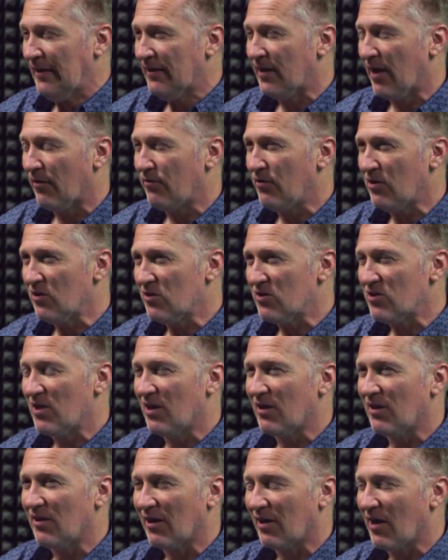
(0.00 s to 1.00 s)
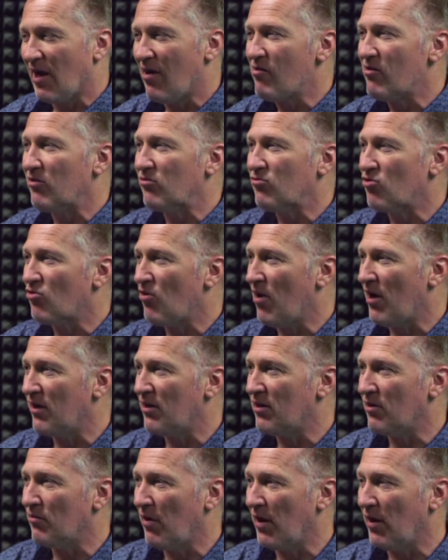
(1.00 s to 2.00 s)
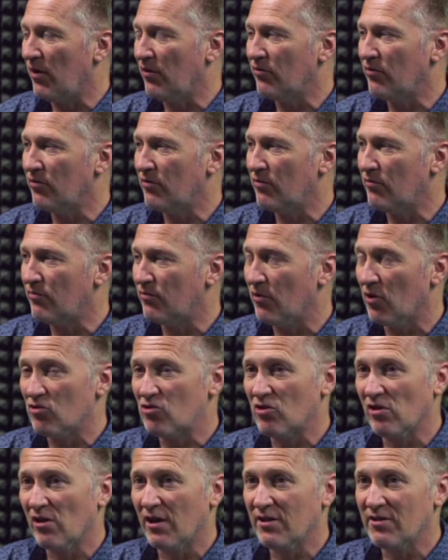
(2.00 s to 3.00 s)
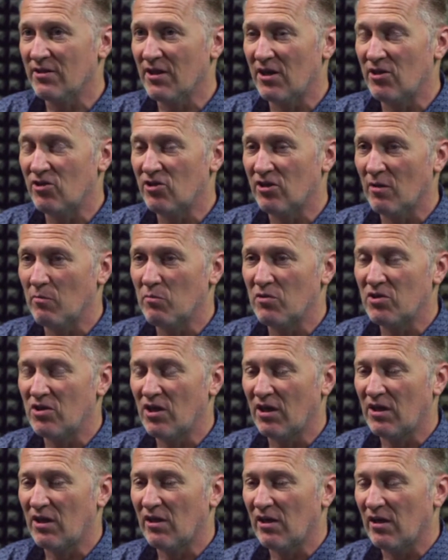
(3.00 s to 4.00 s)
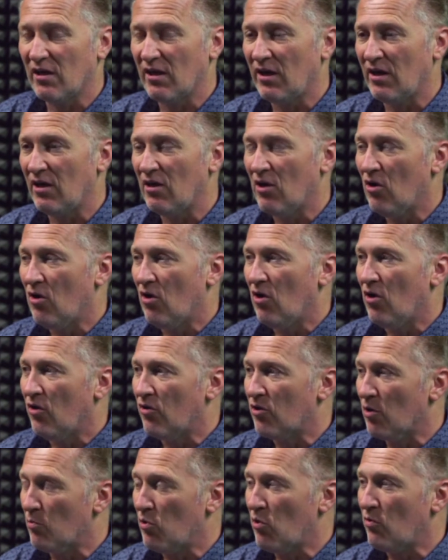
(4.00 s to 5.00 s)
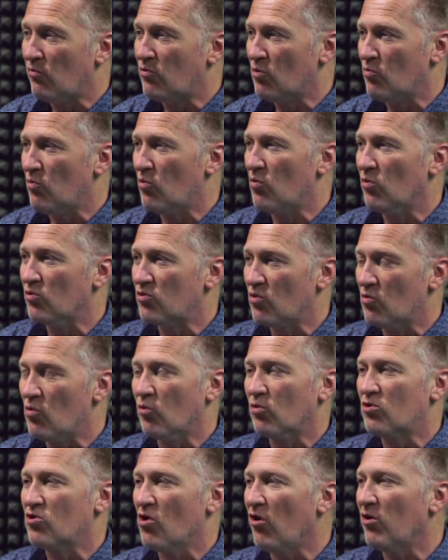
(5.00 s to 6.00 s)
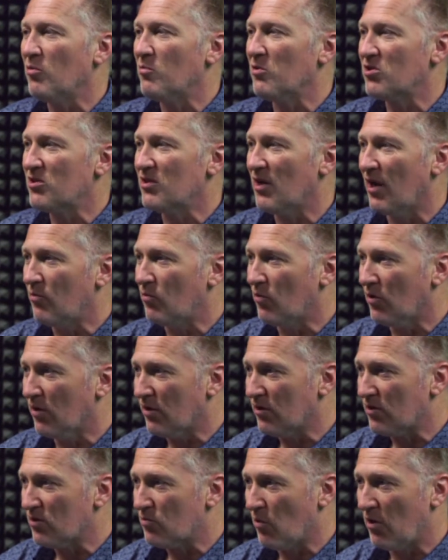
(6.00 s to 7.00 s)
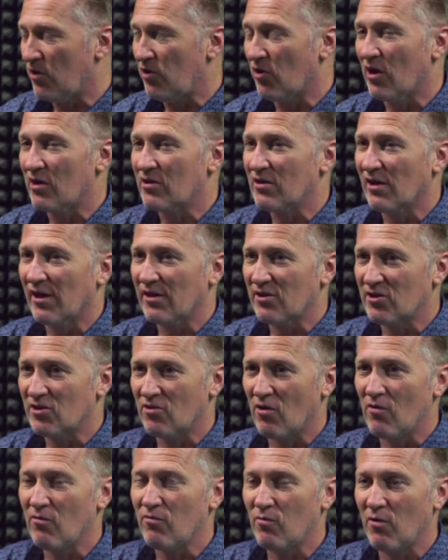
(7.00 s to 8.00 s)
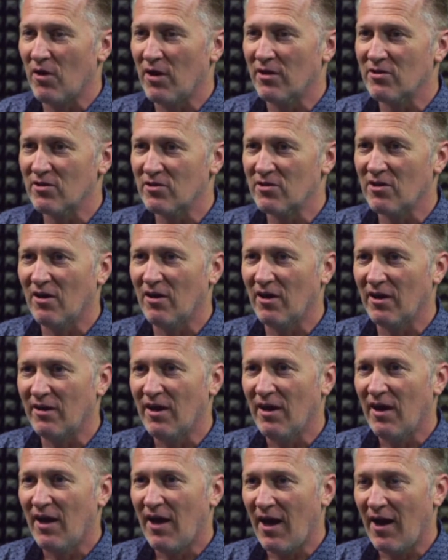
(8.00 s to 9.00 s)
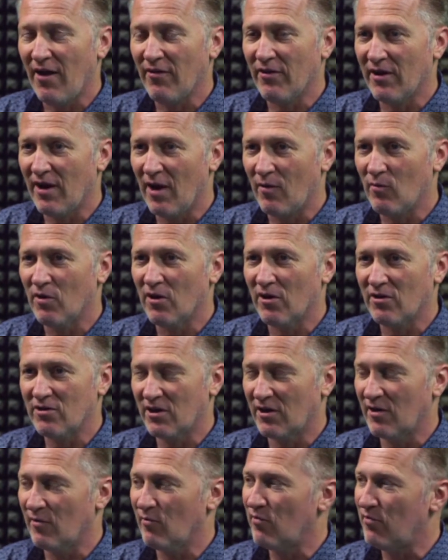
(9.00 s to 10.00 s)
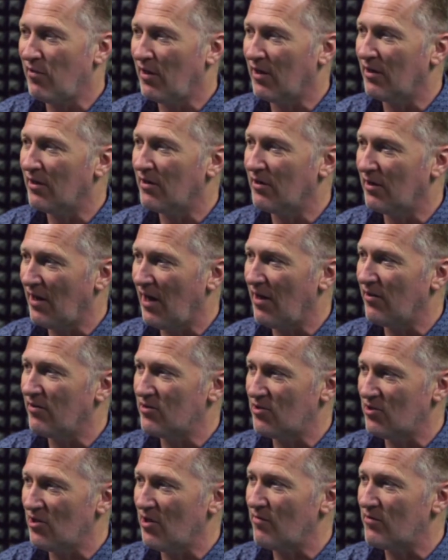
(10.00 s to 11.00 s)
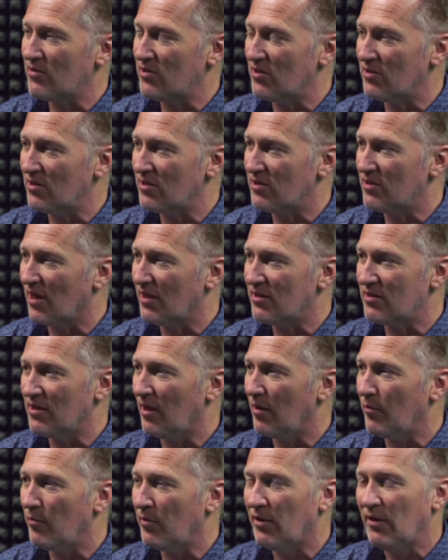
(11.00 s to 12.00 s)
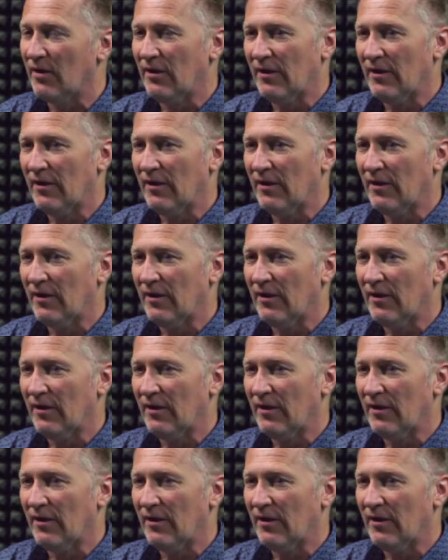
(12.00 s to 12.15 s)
Now, if you consider the current trend around virtualization and particularly the move towards autonomous networks, yeah. where you're going to let software decide how the networks are configured and how yeah. the services are set up.